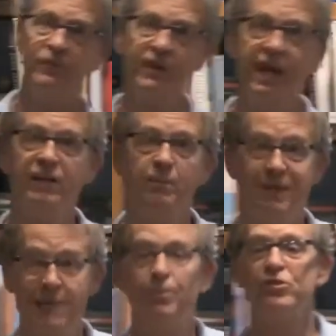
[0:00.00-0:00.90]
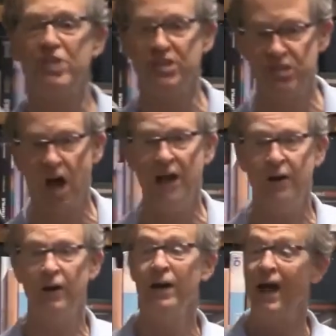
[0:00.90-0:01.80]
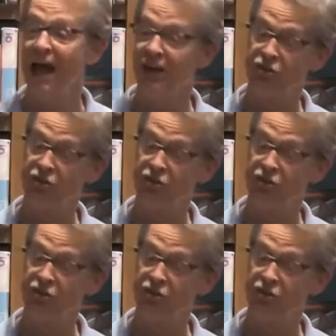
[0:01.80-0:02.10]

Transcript: Kingdom Keepers Insider, and it's